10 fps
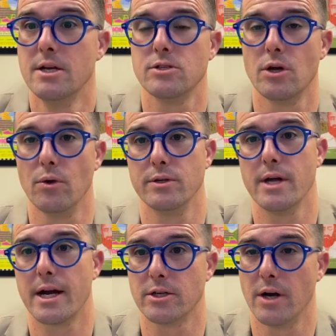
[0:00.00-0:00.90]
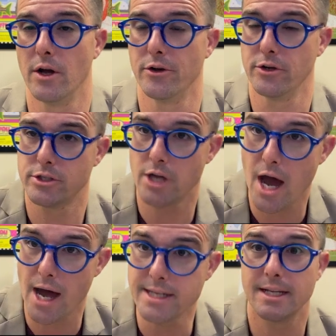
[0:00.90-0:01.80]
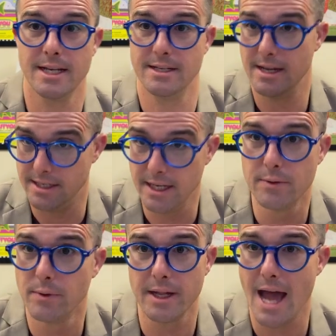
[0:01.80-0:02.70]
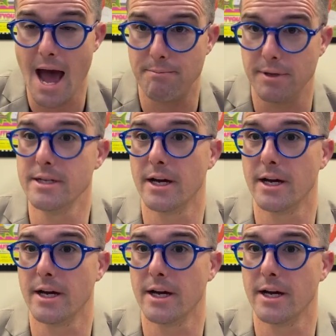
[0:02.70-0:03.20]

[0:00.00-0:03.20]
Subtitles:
So Dr. Elder taught, it did really happen.